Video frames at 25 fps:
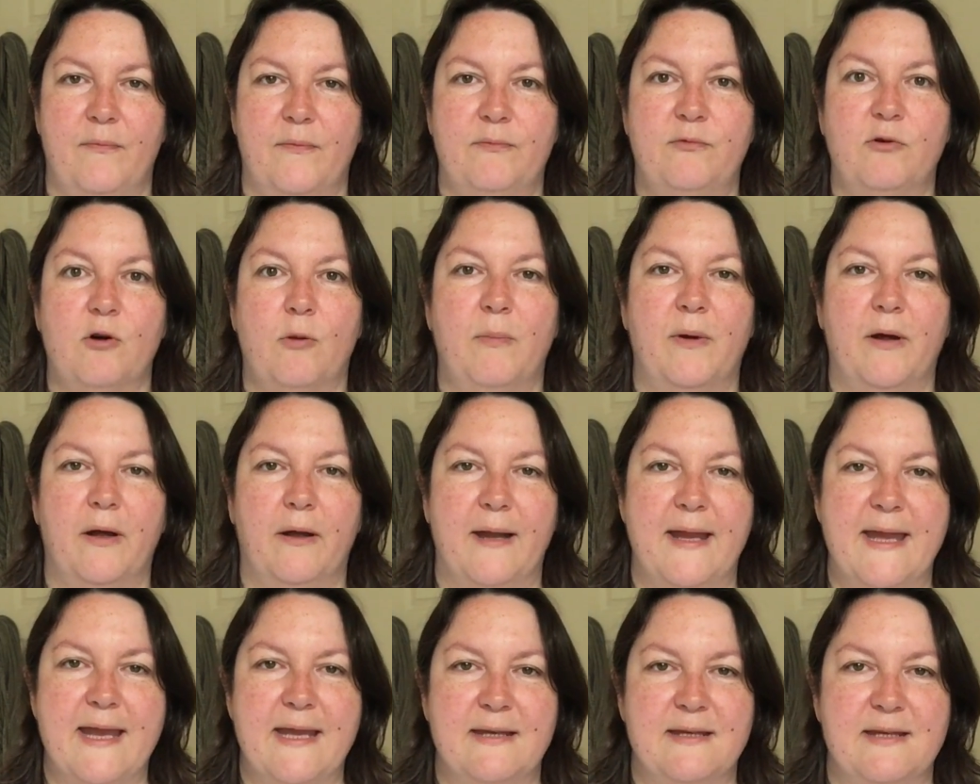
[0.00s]
proper
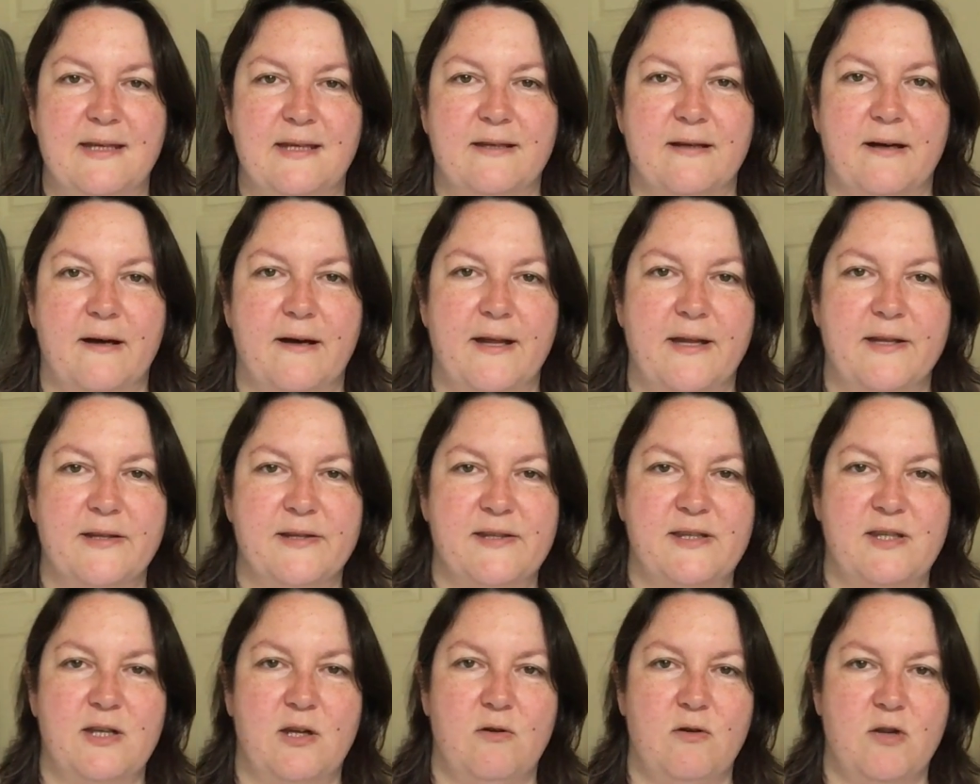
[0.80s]
indie
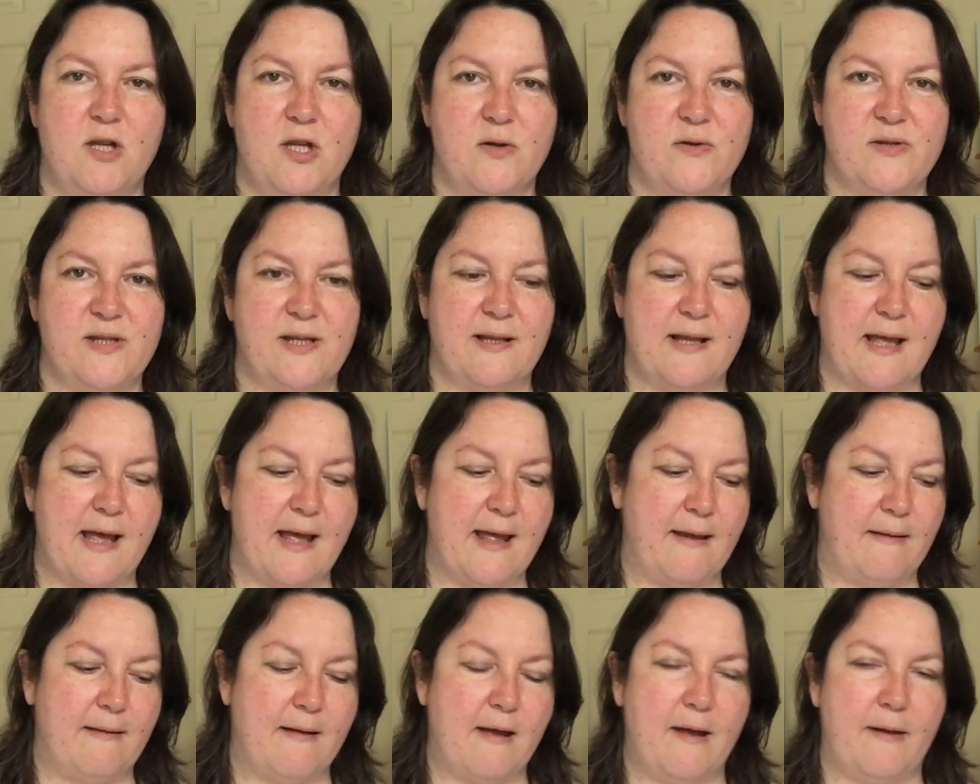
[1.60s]
dyers do using
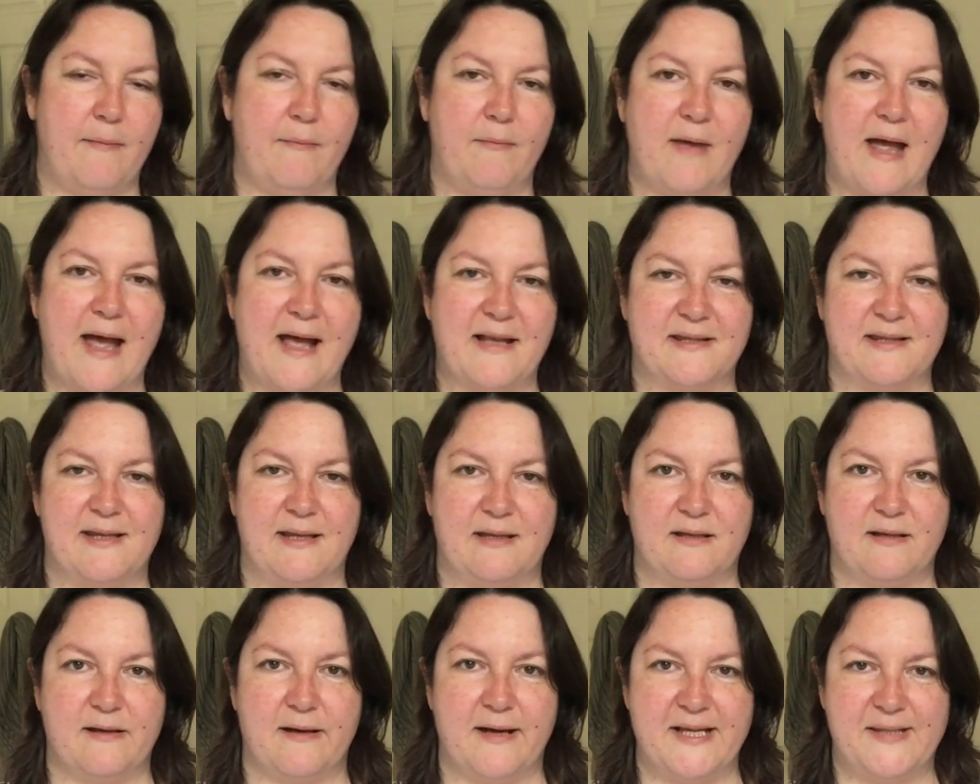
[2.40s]
their
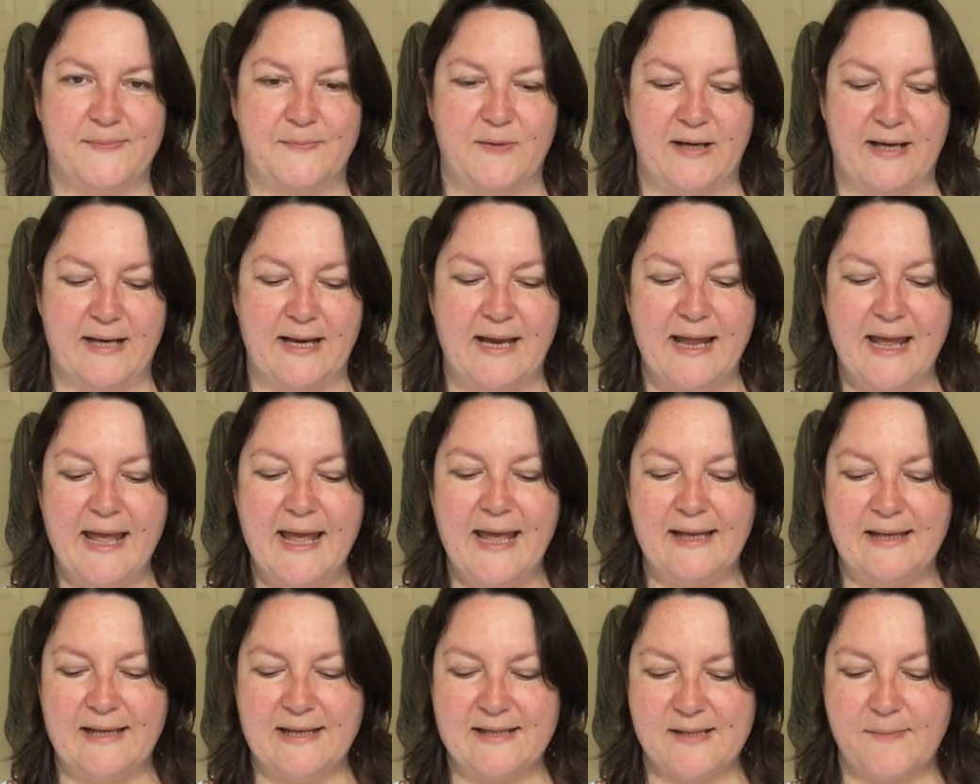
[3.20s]
acid dyes, but it
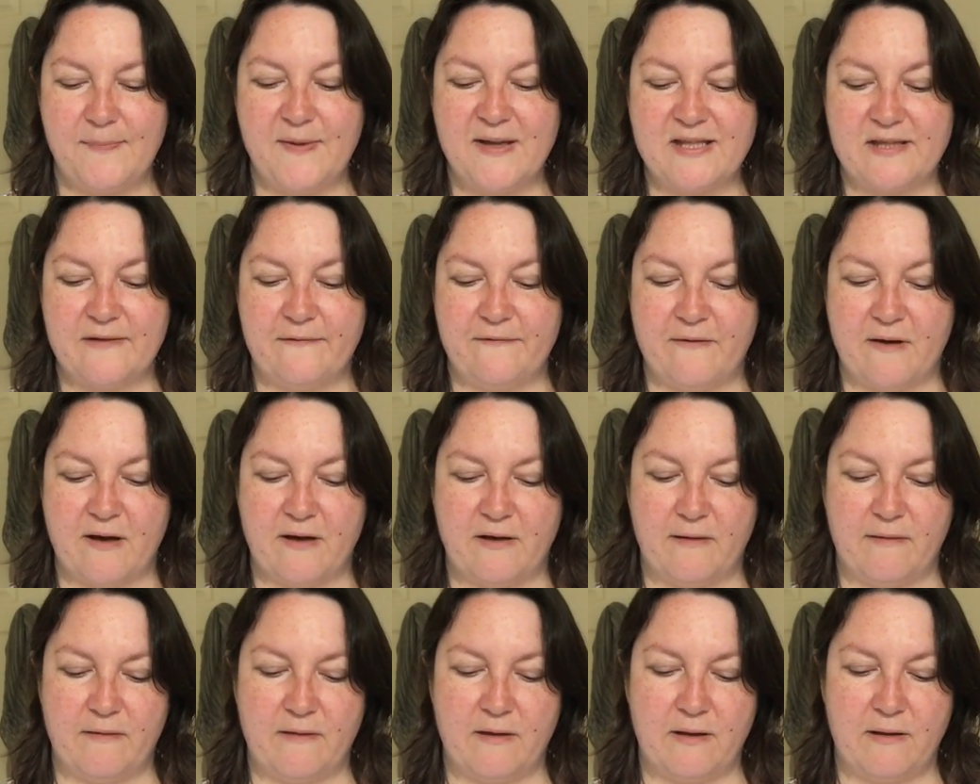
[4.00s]
is a bit of fun,
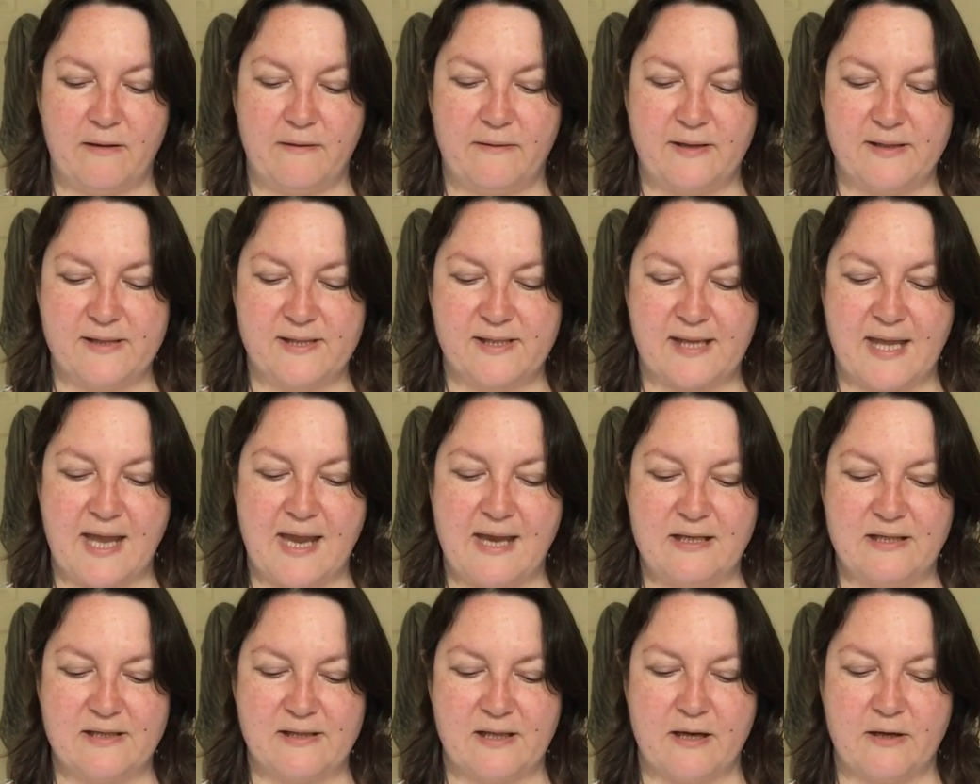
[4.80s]
and the
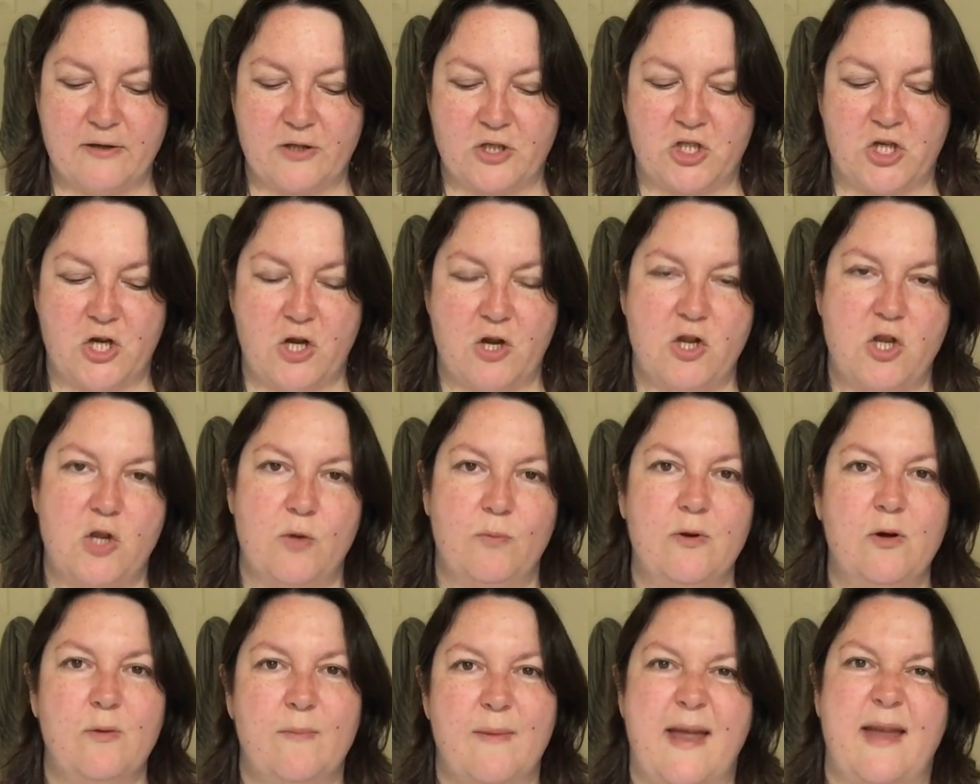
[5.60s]
skeins that I'll show you
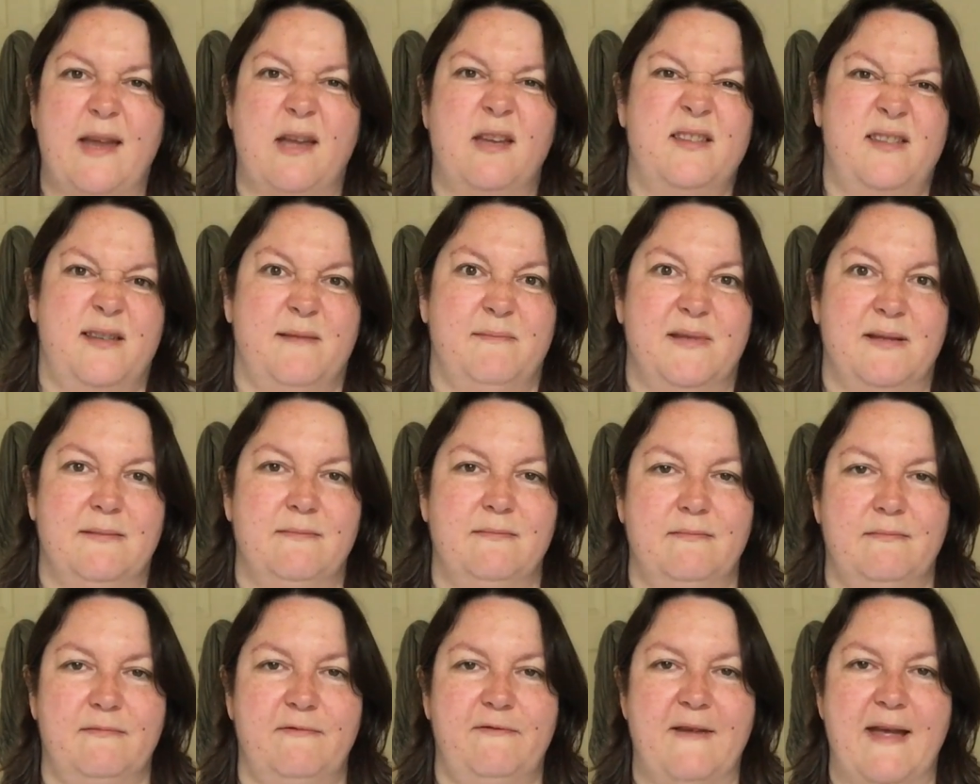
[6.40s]
will make some
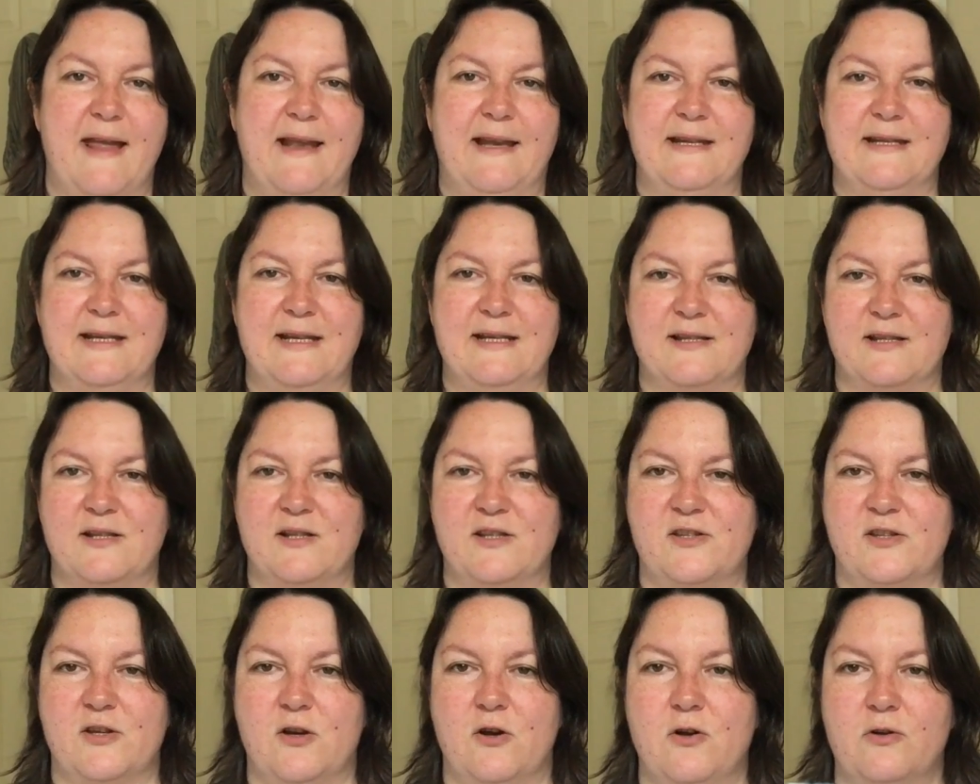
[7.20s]
fairly decent
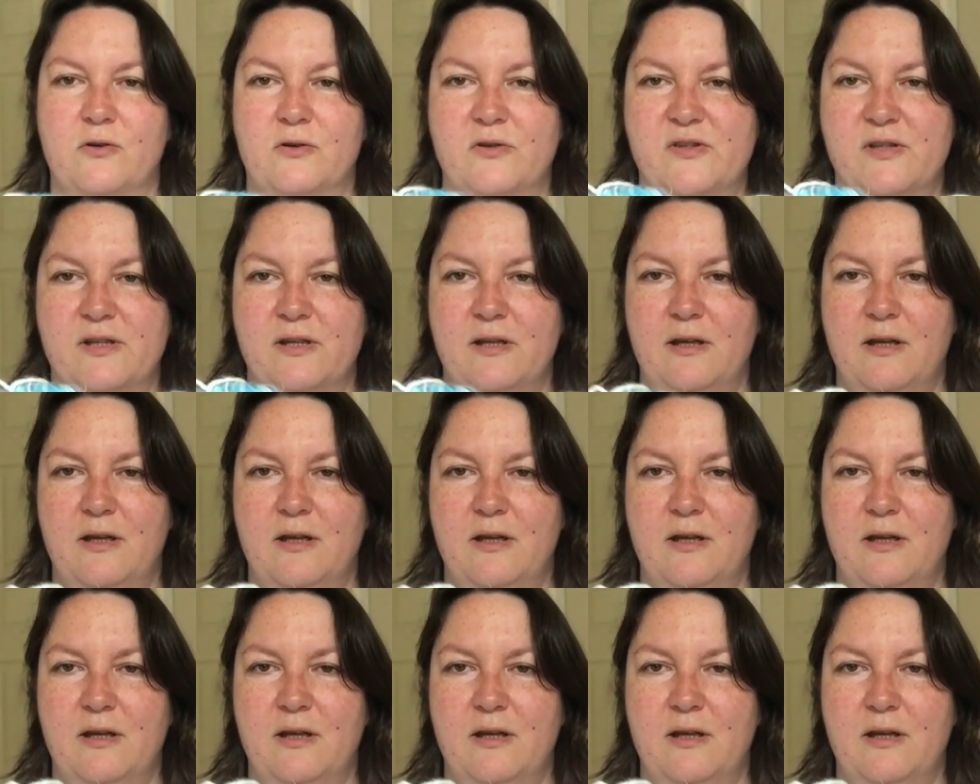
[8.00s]
socks.